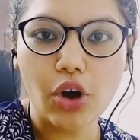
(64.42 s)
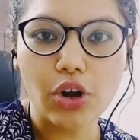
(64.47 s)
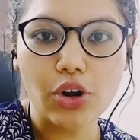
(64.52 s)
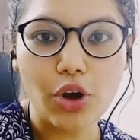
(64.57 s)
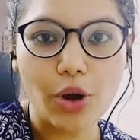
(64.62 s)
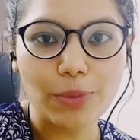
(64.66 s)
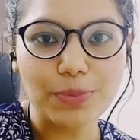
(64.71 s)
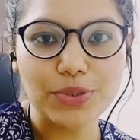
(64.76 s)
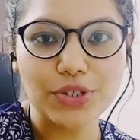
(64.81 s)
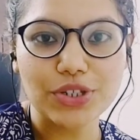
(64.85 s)

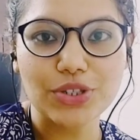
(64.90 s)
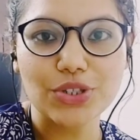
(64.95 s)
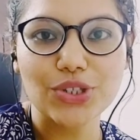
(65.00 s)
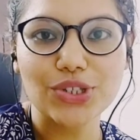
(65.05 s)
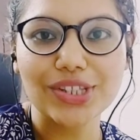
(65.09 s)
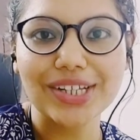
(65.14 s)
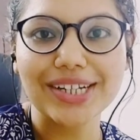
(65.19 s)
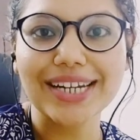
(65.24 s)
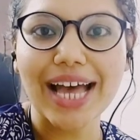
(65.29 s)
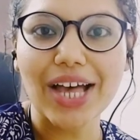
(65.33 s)
all
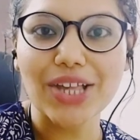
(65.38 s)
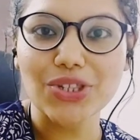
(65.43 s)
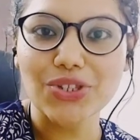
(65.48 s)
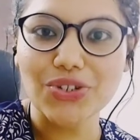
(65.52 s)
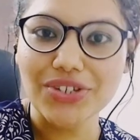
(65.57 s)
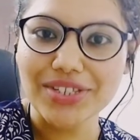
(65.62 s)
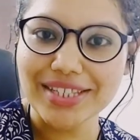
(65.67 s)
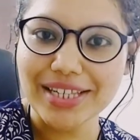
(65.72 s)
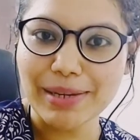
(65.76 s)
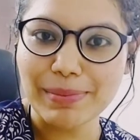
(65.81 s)
options, so that
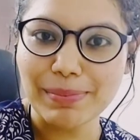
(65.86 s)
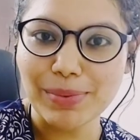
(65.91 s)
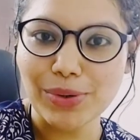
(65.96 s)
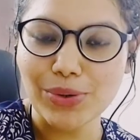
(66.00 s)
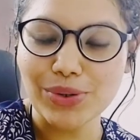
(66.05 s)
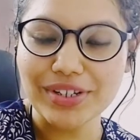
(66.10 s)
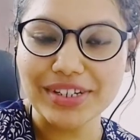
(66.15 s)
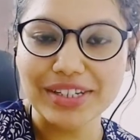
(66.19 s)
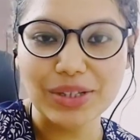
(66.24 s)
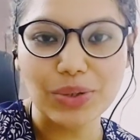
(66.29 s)
as soon as I
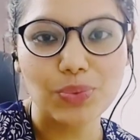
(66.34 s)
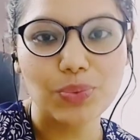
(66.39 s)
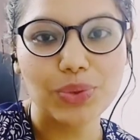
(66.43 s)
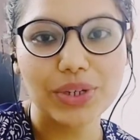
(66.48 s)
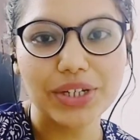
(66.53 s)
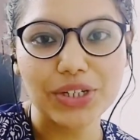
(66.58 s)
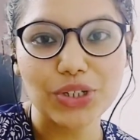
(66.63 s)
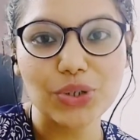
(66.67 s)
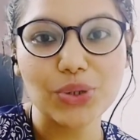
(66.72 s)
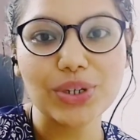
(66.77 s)
upload a new
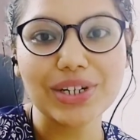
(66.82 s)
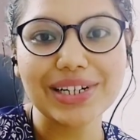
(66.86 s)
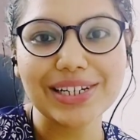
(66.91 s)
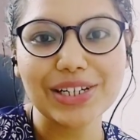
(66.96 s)
video,